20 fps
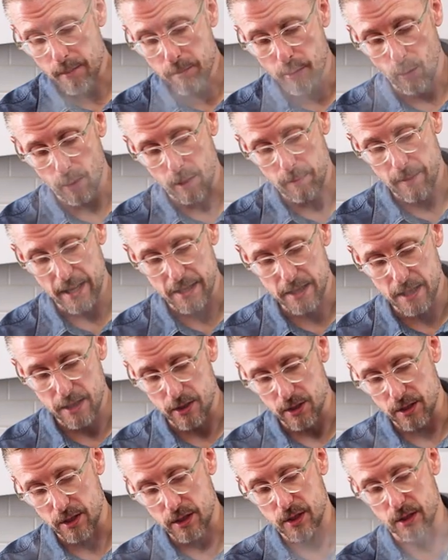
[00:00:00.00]
important to pay
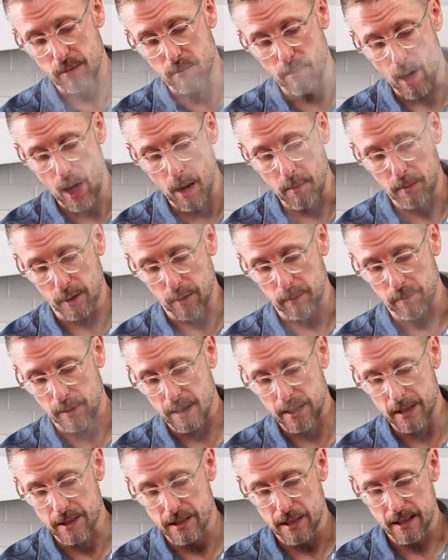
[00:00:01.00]
attention to this thermometer
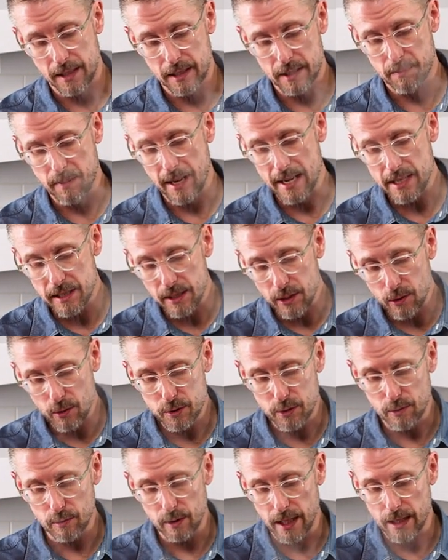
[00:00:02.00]
because it is basically
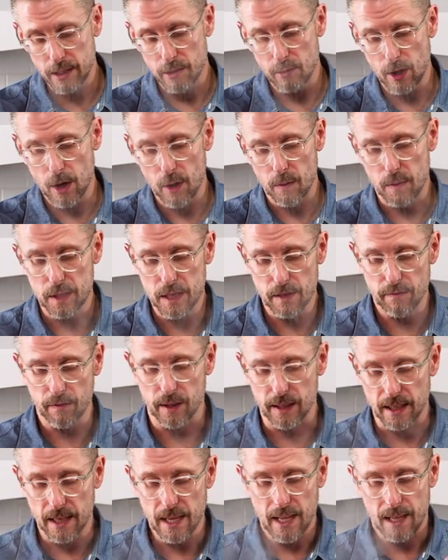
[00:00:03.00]
going to let you know the
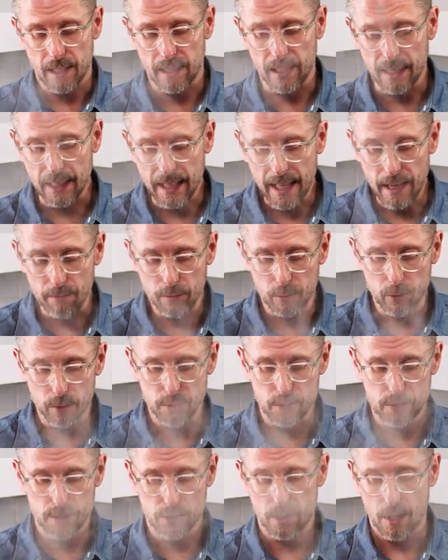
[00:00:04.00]
different
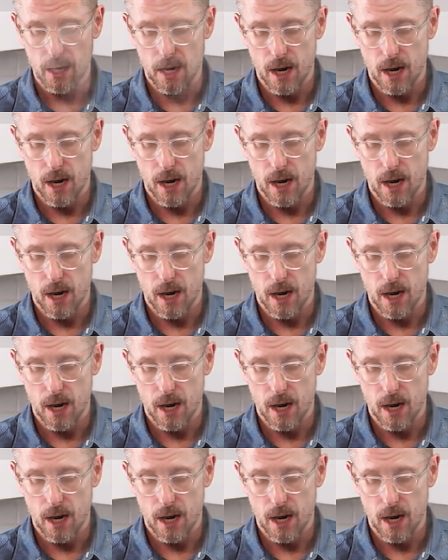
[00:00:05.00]
levels